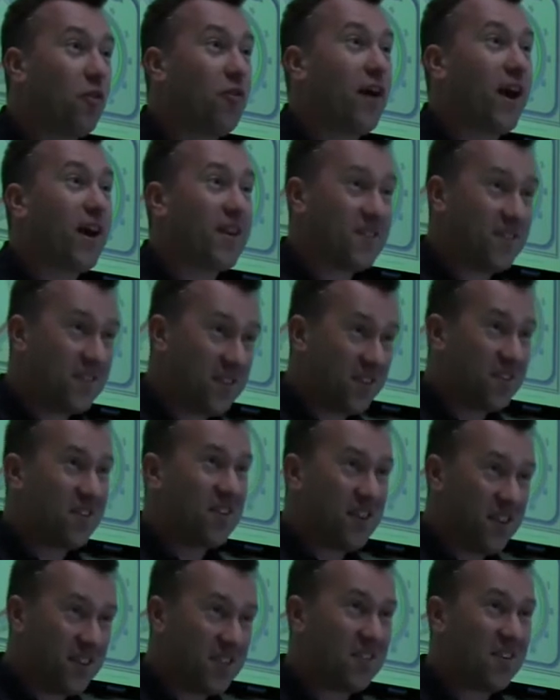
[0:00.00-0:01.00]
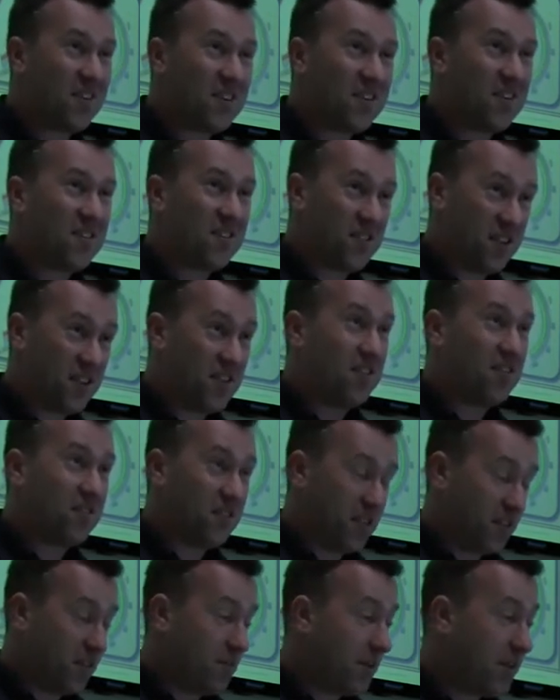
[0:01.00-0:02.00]
than that as, as, uh, in,
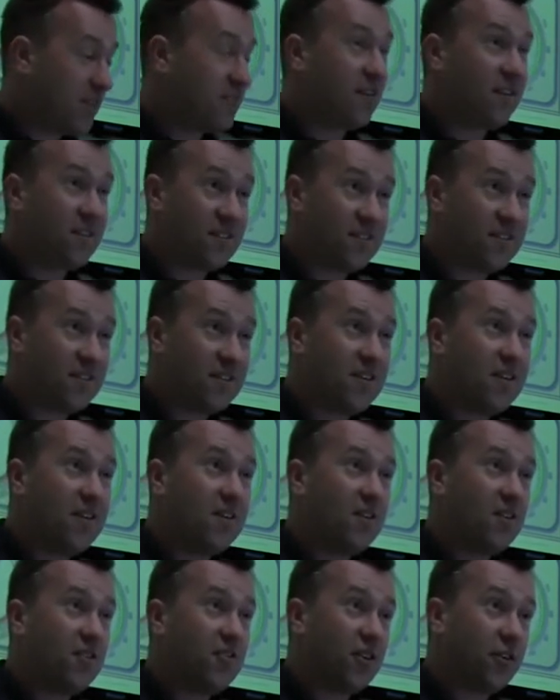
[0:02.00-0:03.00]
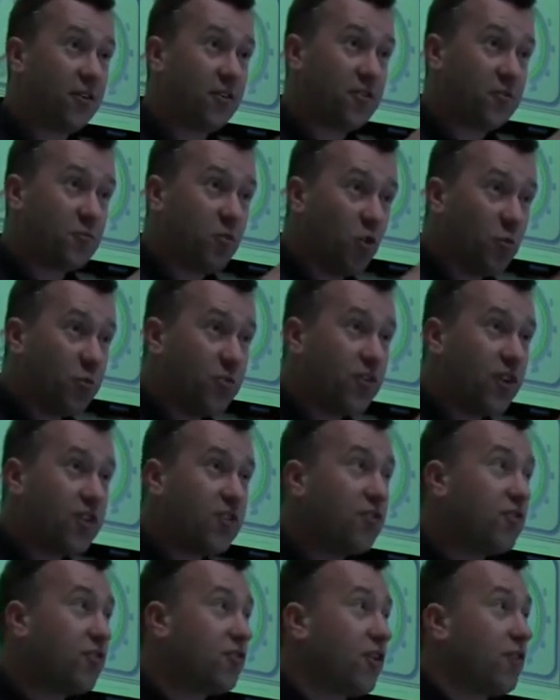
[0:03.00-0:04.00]
in business. So a small
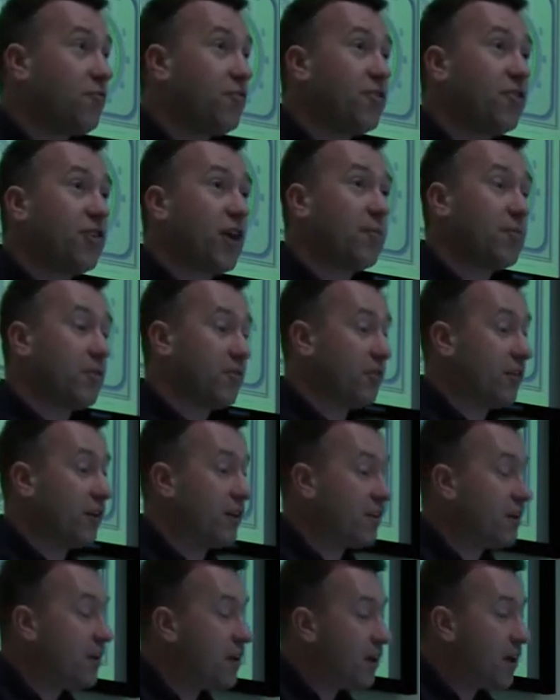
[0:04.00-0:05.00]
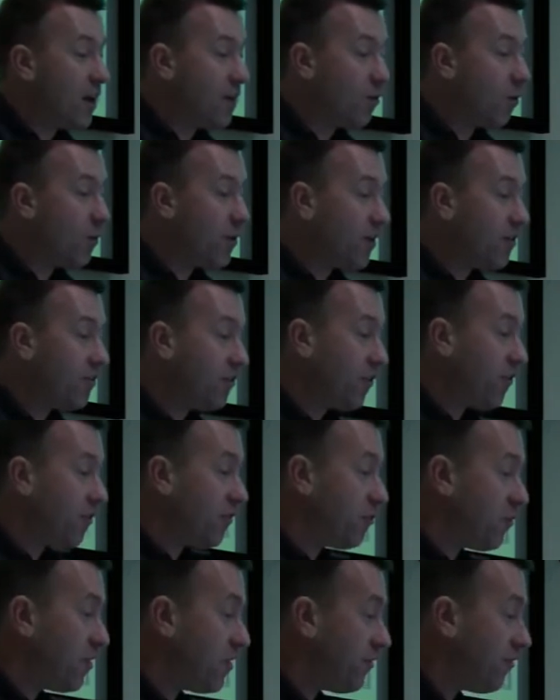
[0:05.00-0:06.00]
percentage is their risk appetite. And what we can do
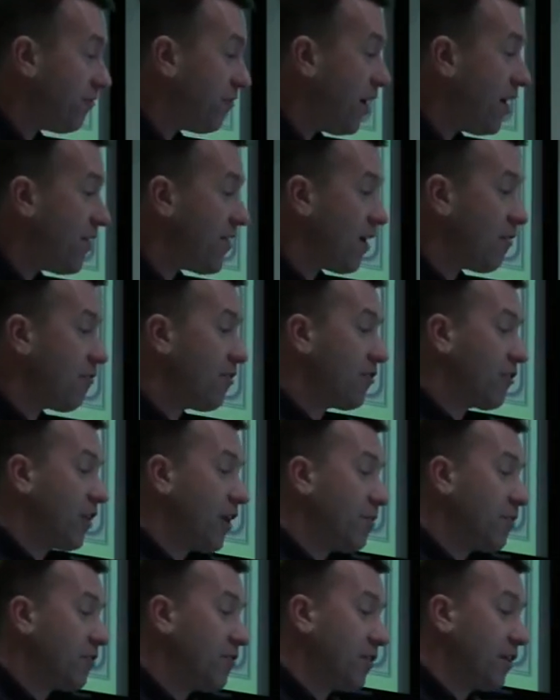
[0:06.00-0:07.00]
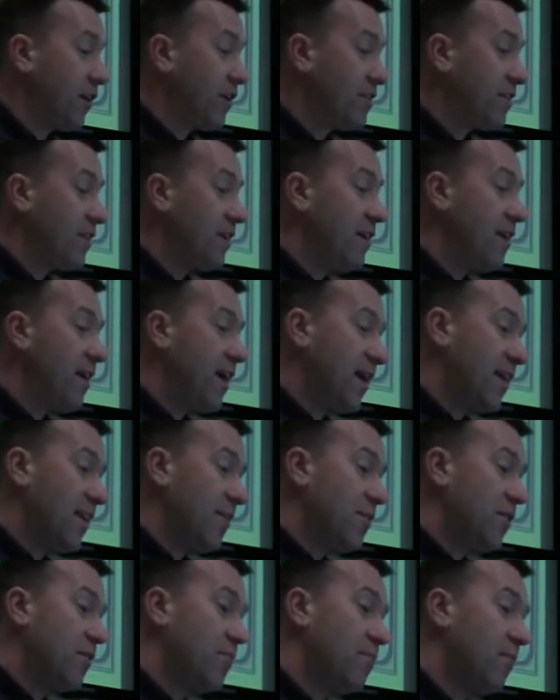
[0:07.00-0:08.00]
is we define that risk appetite, and
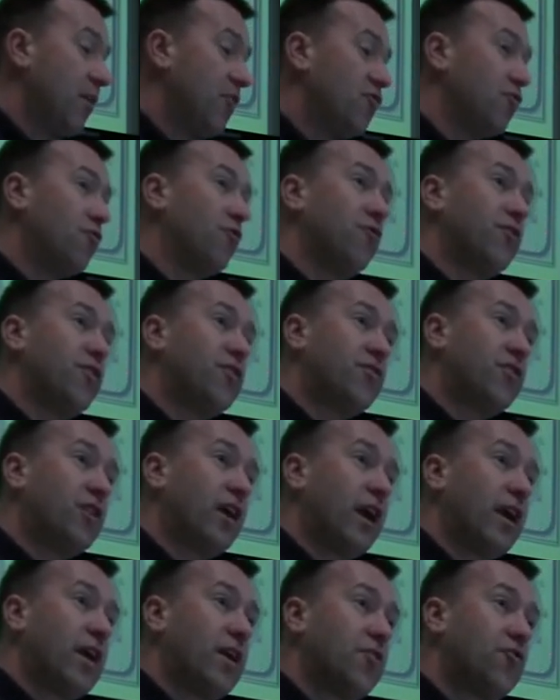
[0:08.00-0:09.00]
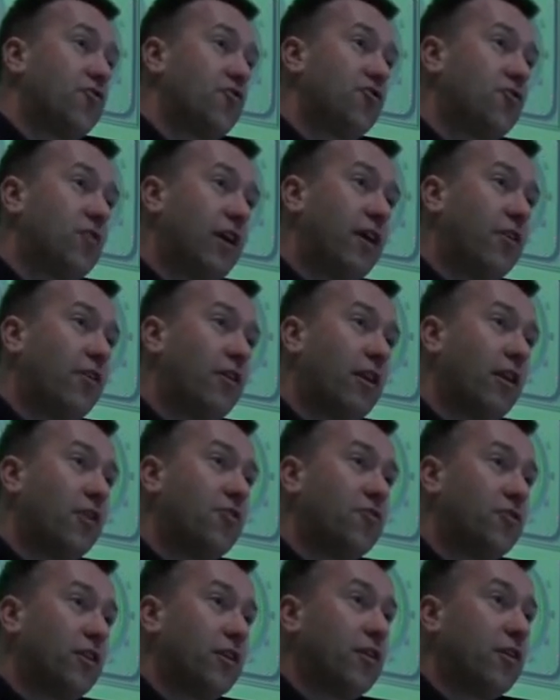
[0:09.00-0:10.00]
then we can measure on this gauge how
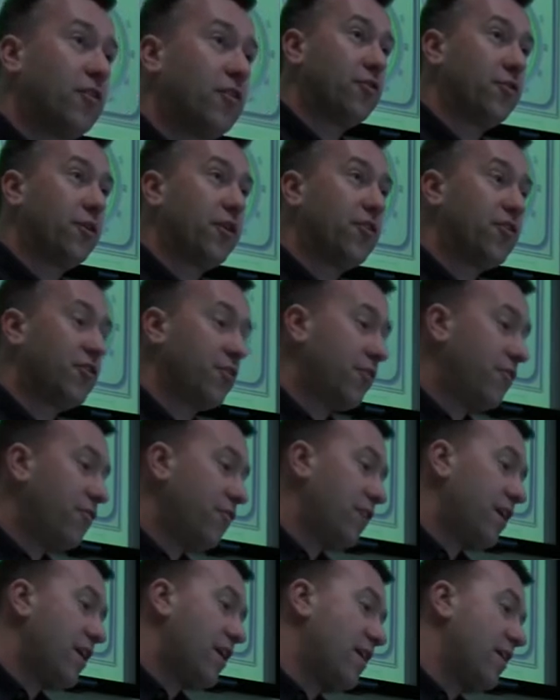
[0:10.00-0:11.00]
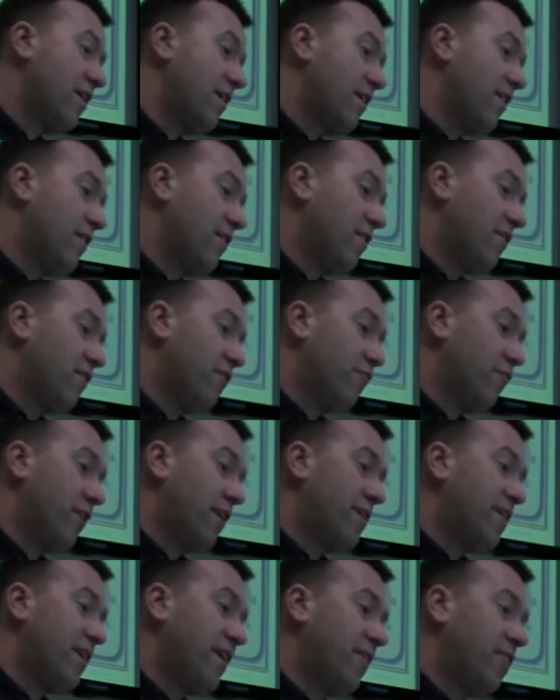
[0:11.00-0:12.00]
close they to it. So if the, the
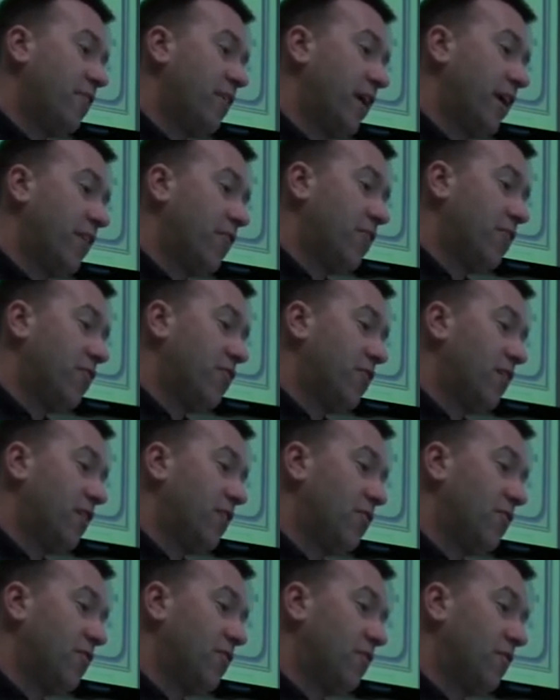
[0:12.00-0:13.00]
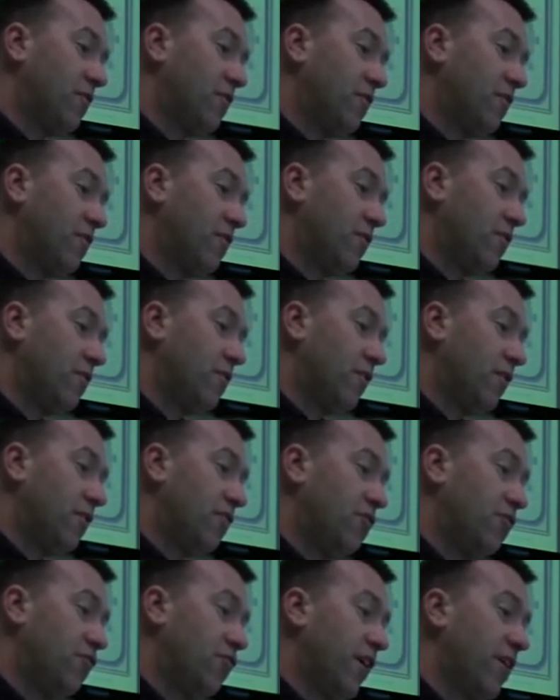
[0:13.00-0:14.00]
red needle here is, is,
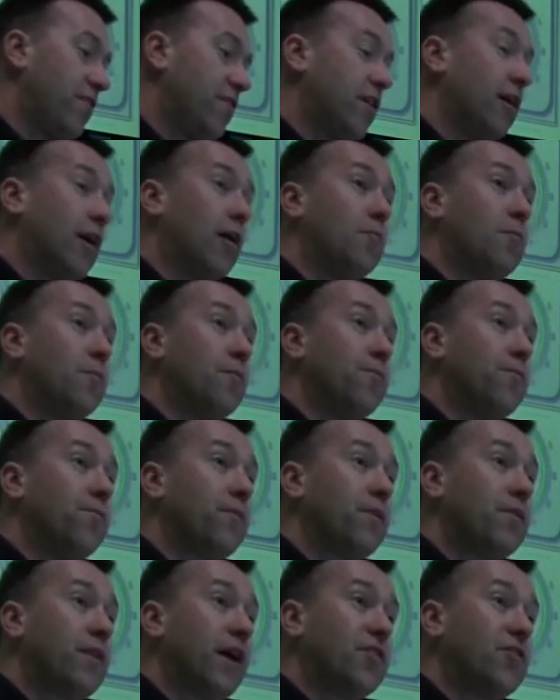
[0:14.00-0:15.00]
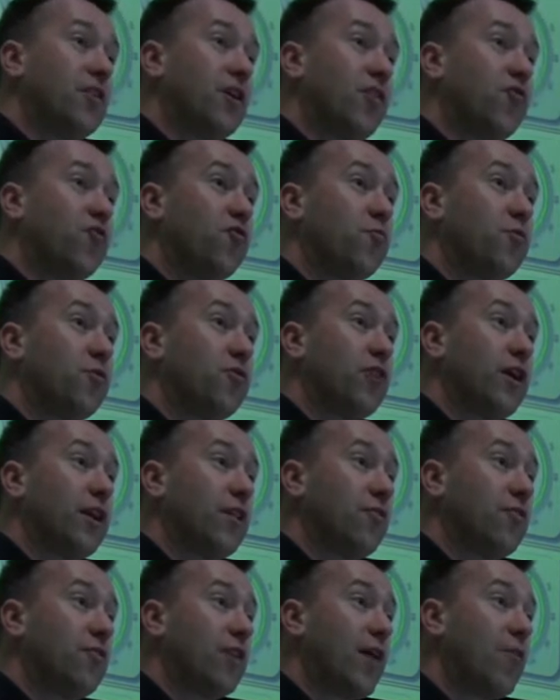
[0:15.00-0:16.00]
is straight up, that's one hundred
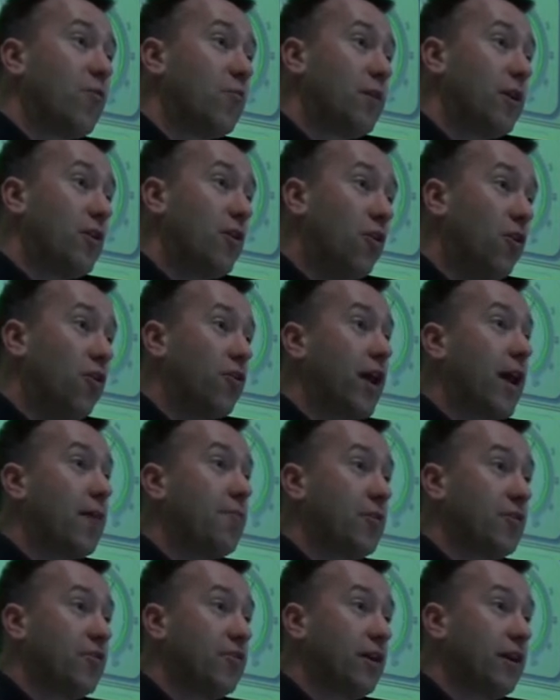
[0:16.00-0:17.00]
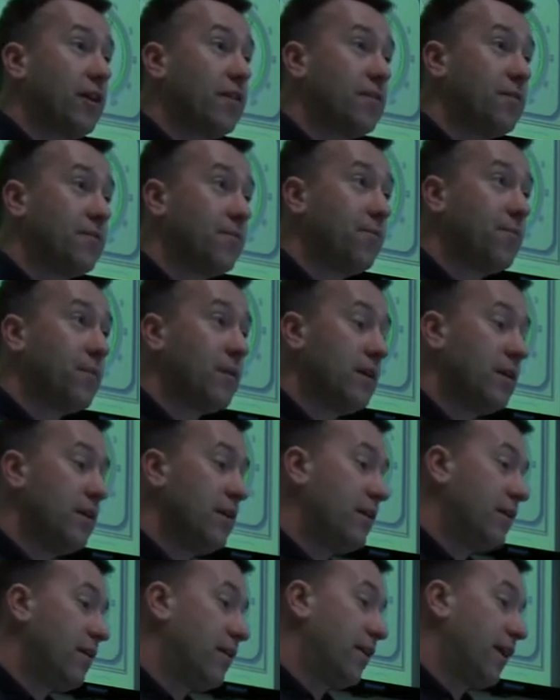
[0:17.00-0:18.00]
percent. So that would be on appetite.
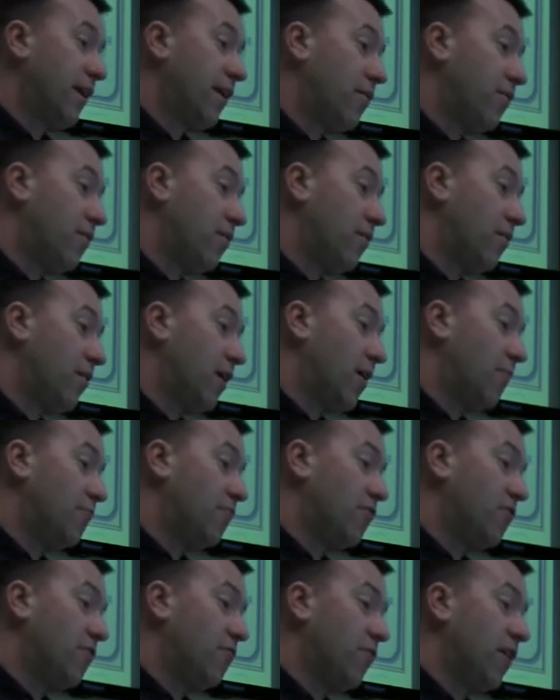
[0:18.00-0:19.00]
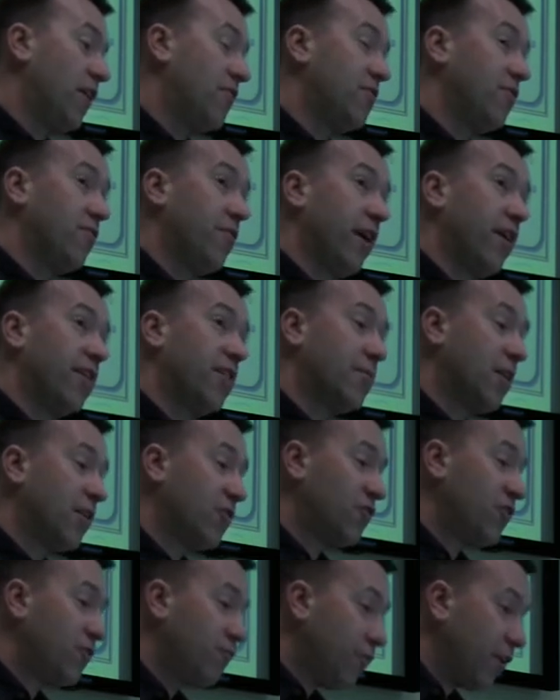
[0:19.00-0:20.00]
Now, I'm to the right of that. I'm
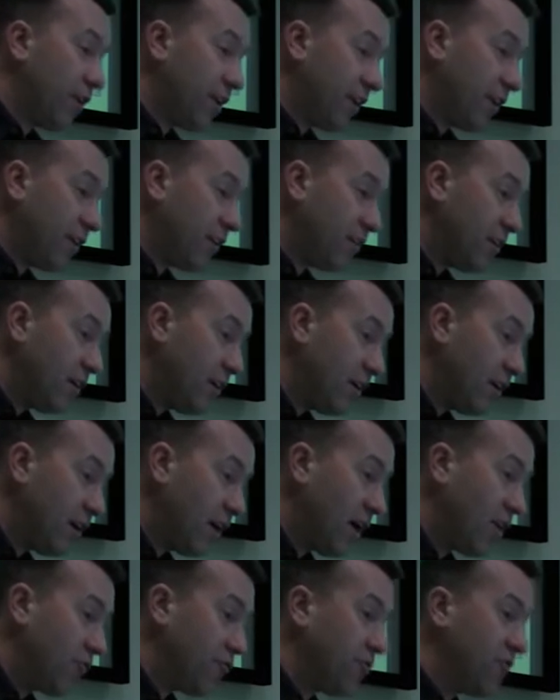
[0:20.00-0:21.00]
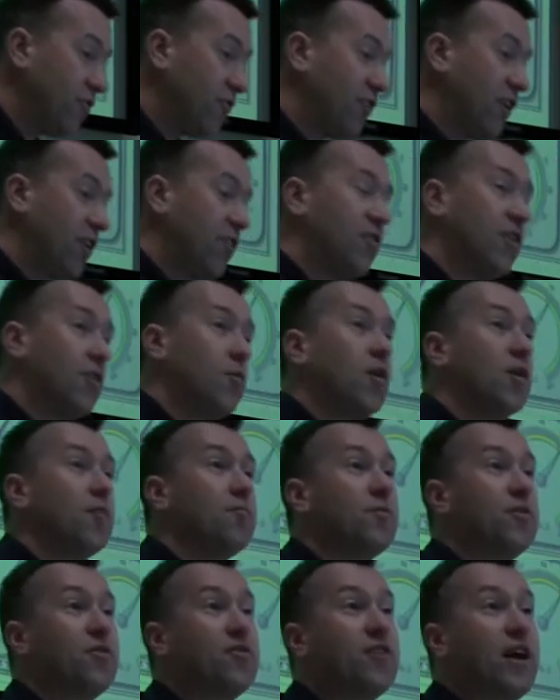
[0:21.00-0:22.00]
actually running at one hundred
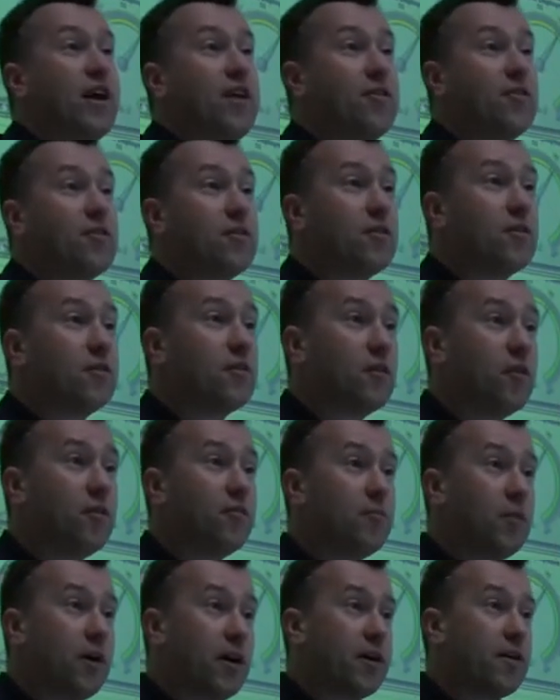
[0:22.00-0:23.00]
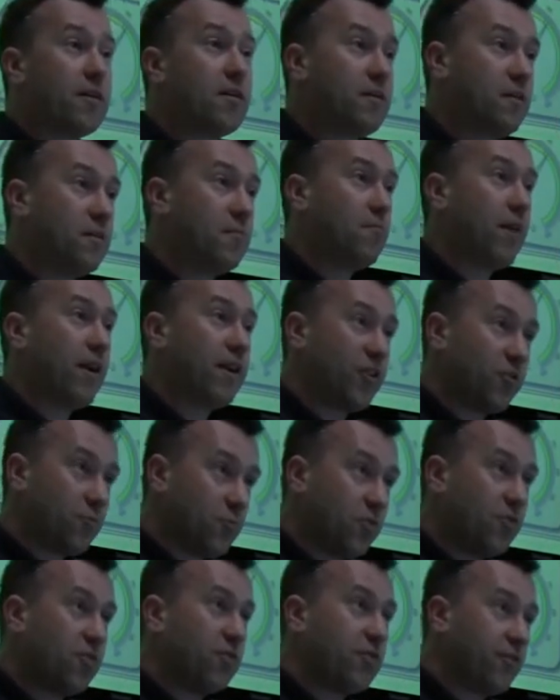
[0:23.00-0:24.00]
sixty-one percent of my
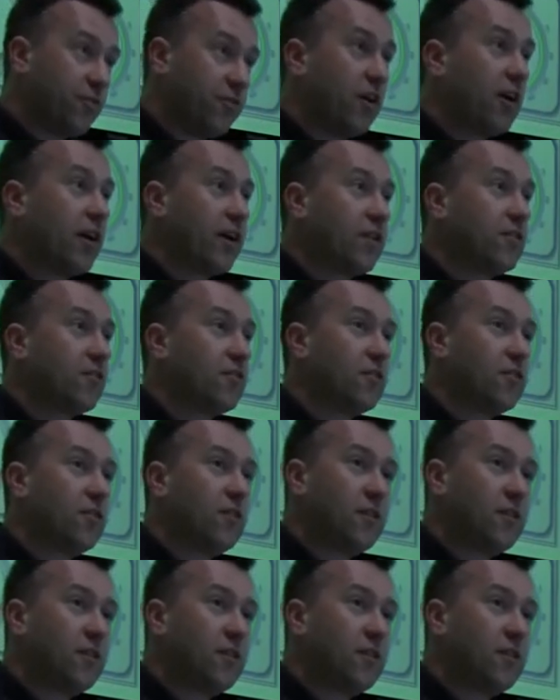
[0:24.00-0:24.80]
management defined